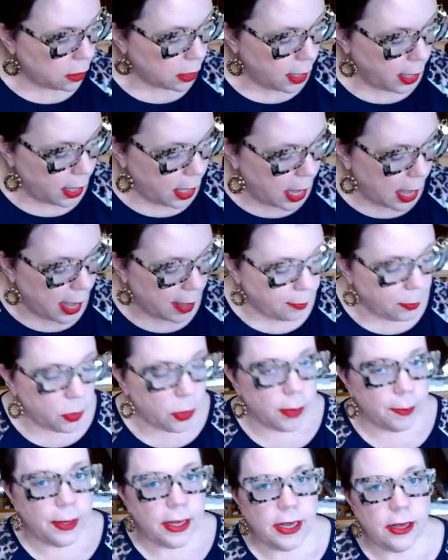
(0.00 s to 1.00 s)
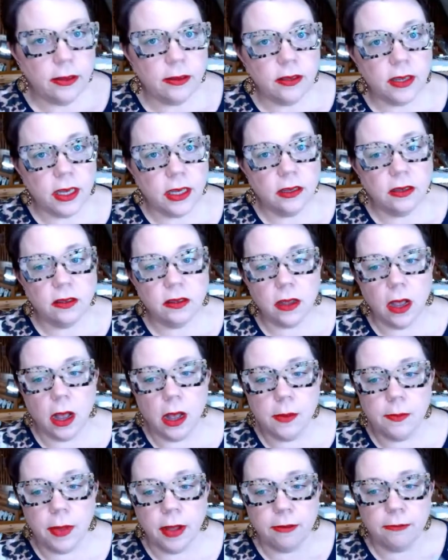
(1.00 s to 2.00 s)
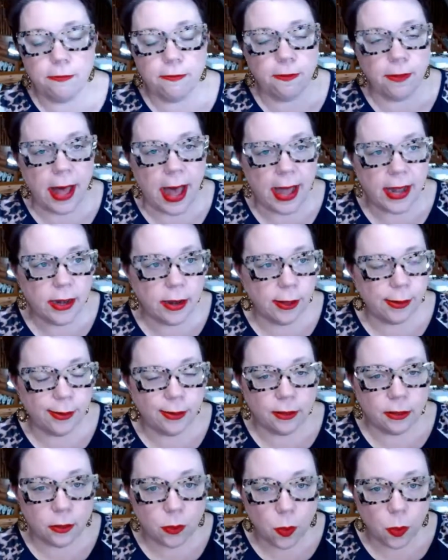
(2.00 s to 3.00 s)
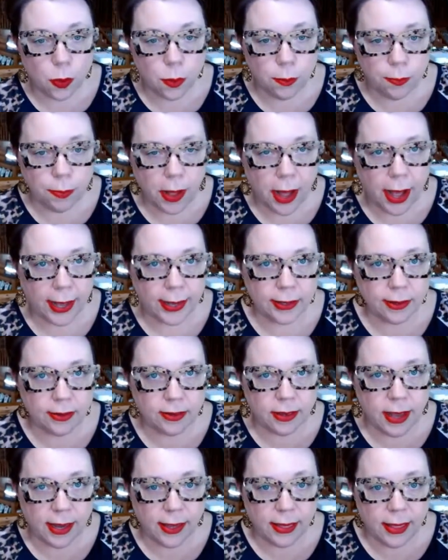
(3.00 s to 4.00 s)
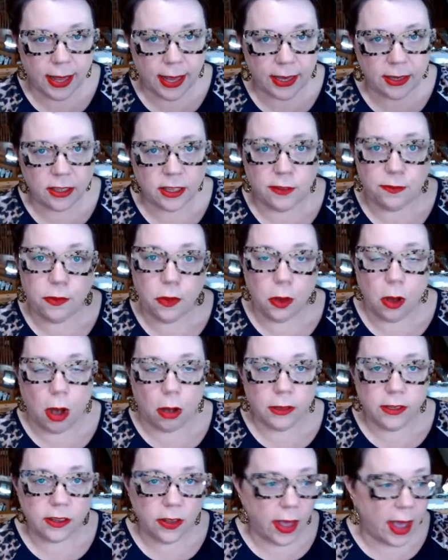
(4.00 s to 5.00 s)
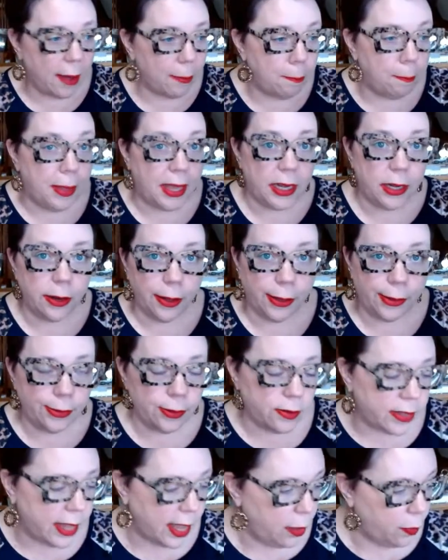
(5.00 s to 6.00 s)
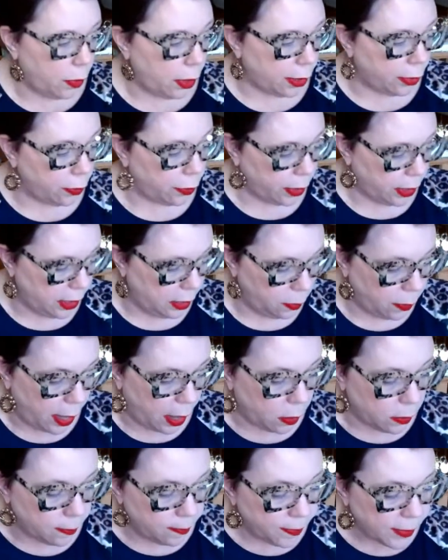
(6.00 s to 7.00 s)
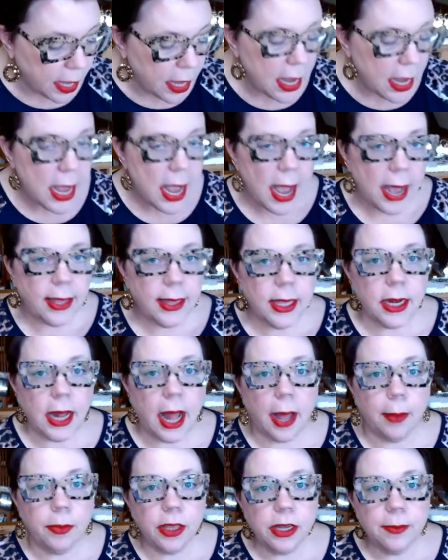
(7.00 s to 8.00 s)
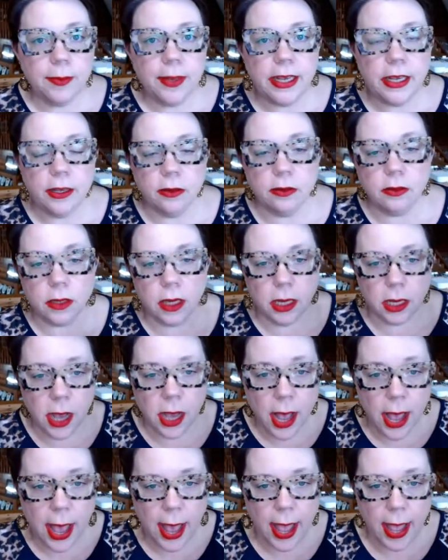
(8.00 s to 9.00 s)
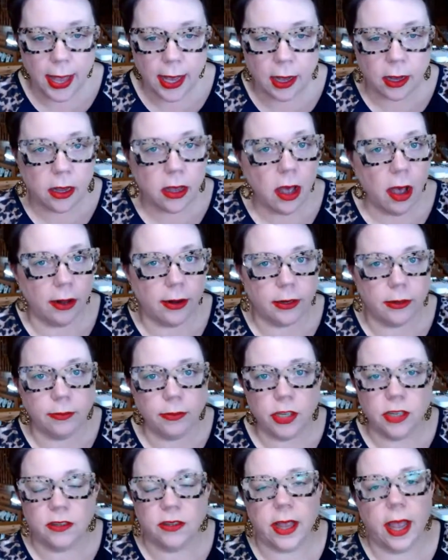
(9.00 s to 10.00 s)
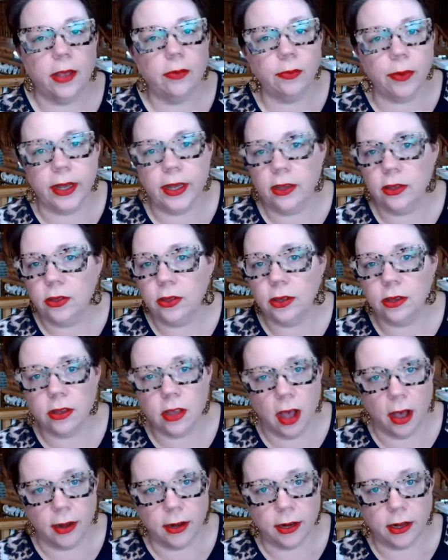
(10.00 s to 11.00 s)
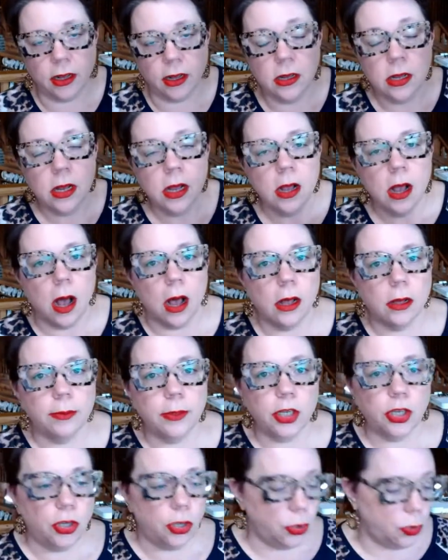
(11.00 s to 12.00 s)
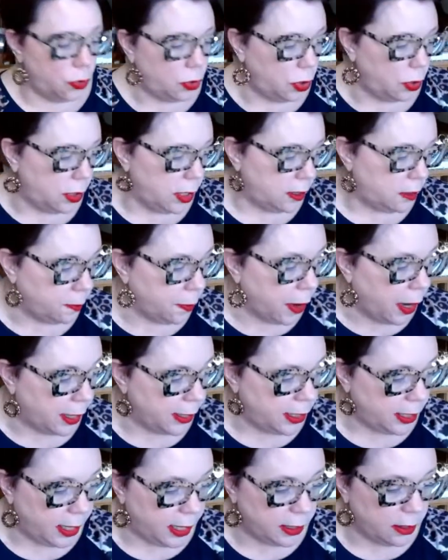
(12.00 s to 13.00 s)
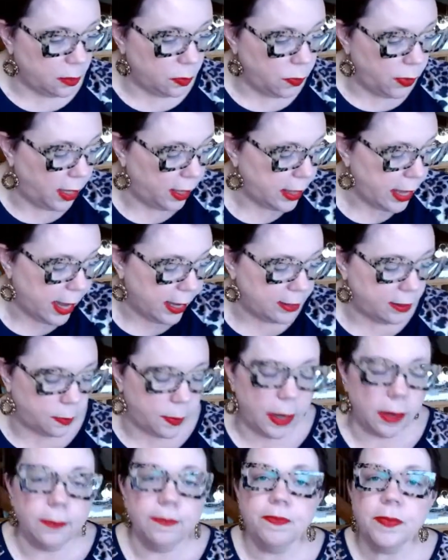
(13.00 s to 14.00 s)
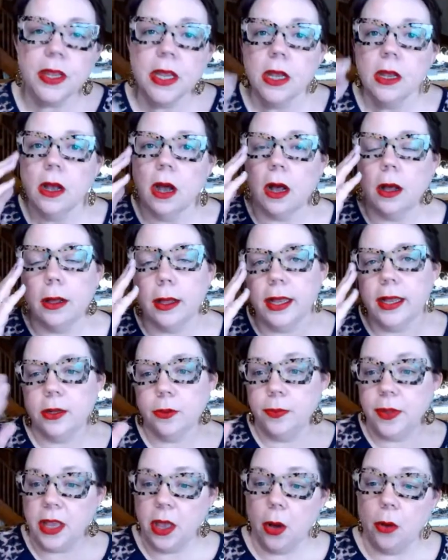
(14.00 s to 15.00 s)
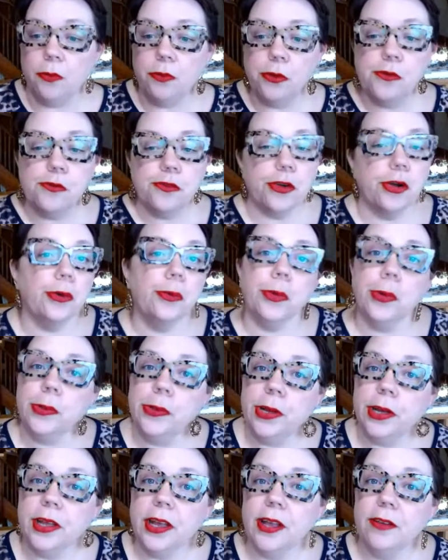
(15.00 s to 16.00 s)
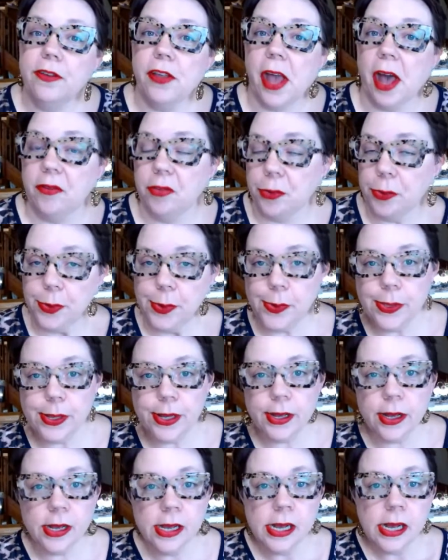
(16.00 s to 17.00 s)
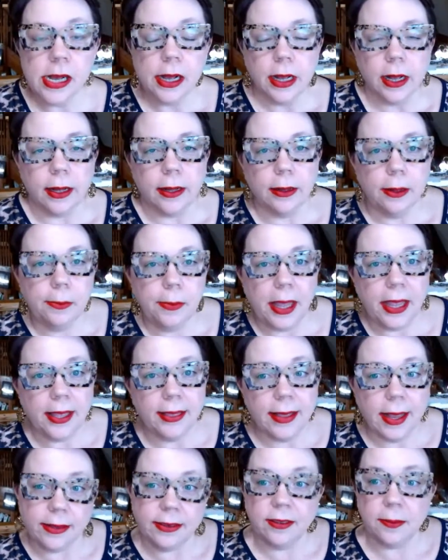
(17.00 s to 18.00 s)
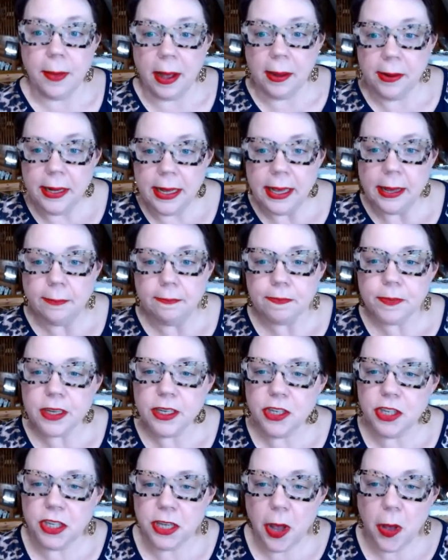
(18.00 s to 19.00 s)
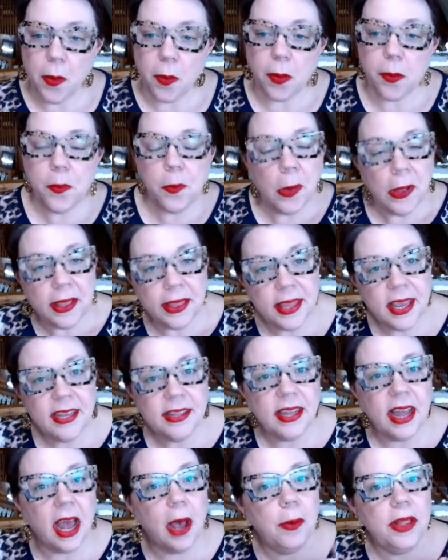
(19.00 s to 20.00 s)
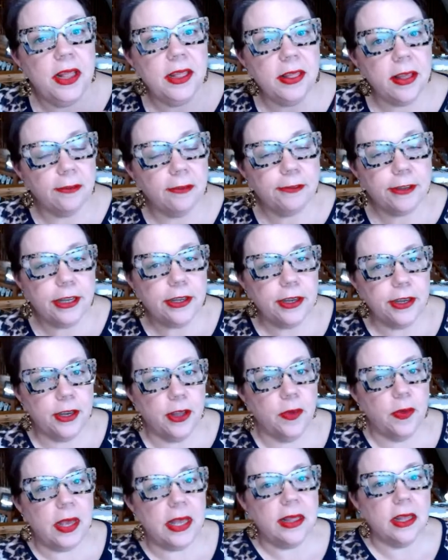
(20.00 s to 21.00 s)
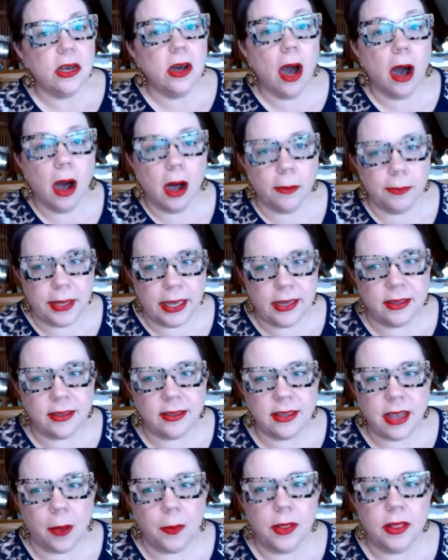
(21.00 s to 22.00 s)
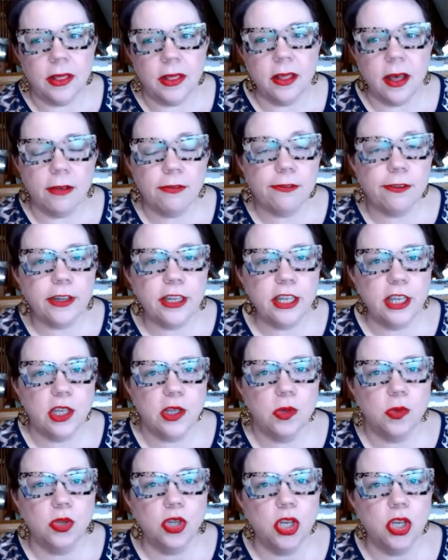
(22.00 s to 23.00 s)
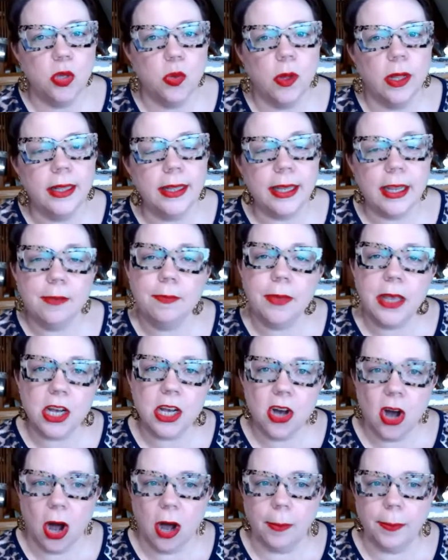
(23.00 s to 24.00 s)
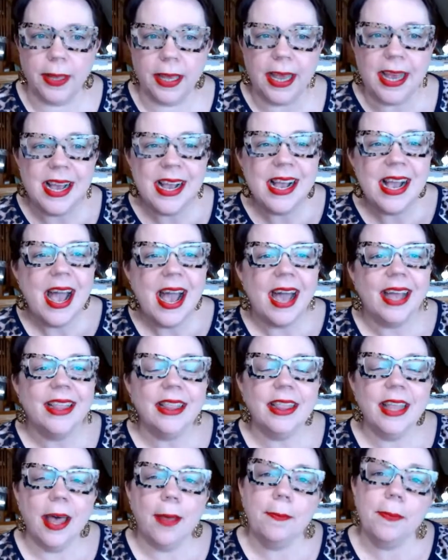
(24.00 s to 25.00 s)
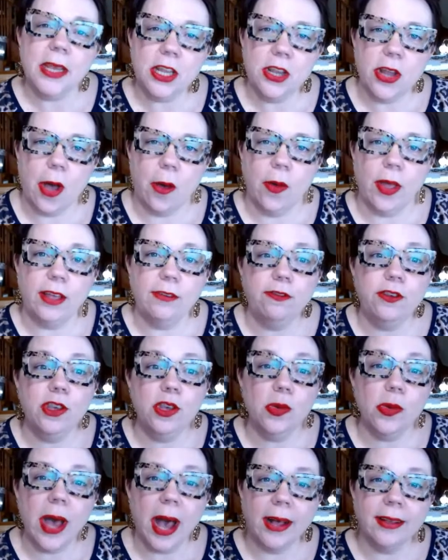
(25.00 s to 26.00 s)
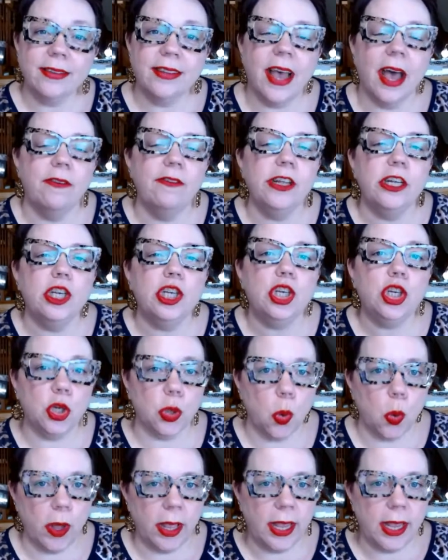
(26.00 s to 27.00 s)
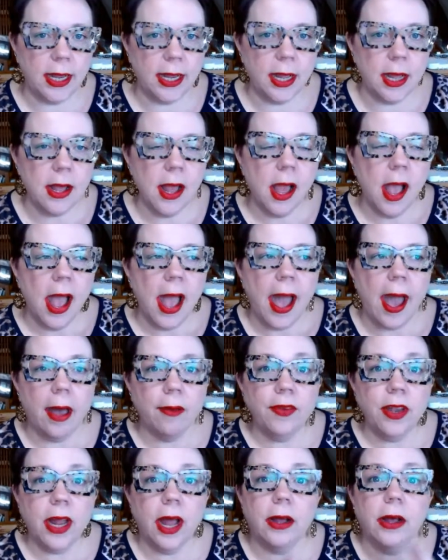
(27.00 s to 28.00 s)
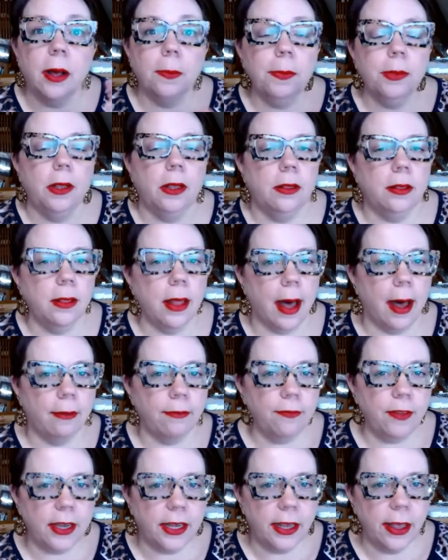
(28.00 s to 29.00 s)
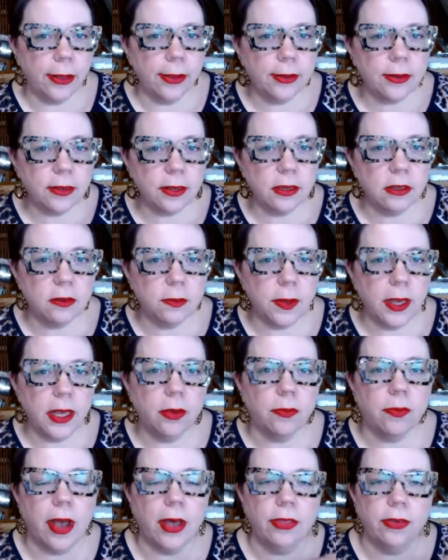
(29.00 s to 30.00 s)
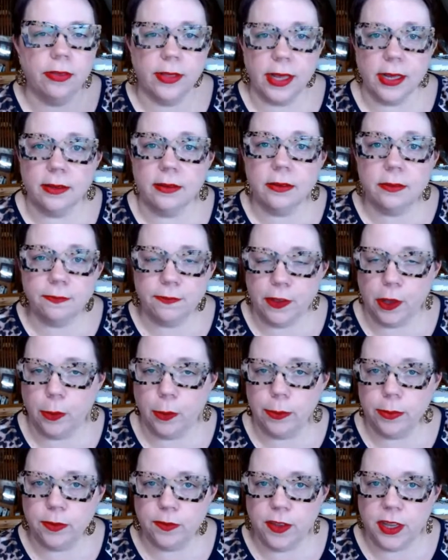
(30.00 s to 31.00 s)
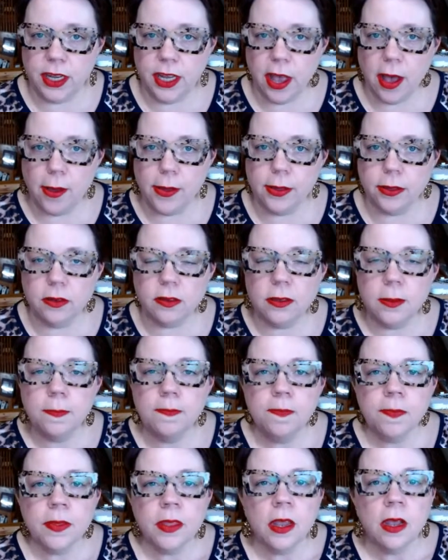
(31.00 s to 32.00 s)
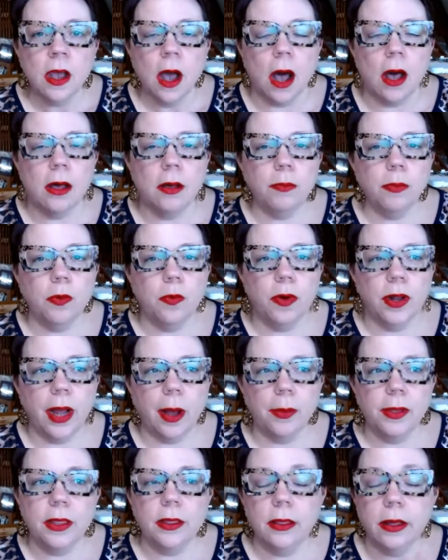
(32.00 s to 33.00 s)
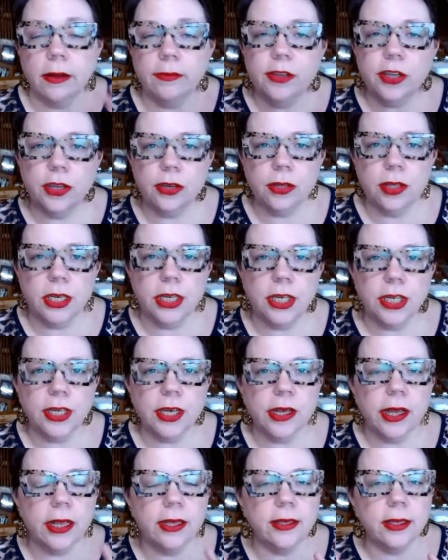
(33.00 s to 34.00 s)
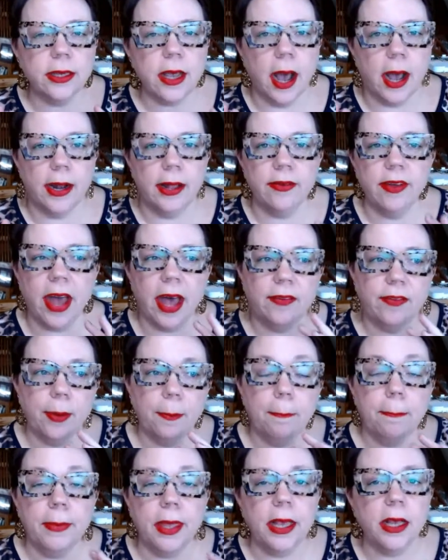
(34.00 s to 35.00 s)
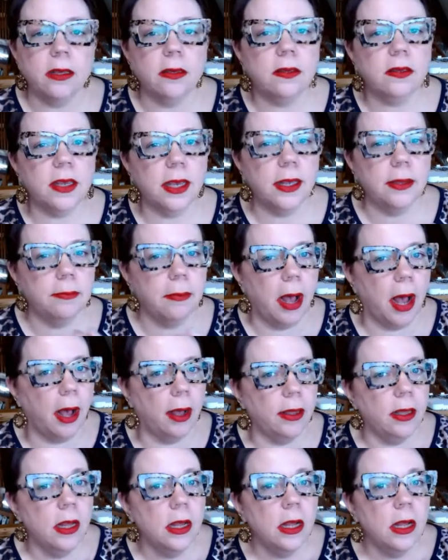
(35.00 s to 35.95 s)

Okay, I'm going to be using some flat nose pliers like this. If you also have bent nose, they work really well. And then I'm going to be using a cutter, just a regular cutter um, to do this project with as well. Uh, it'll be helpful for a ruler if you have a ruler. Um, and that's about it. So, one thing that I would love for you to do in the comments, I would love for you to leave me a comment and let know if you guys have enjoyed having a couple of live videos this week rather than filmed videos. Um, what I would love to do this year is kind of have a mix in my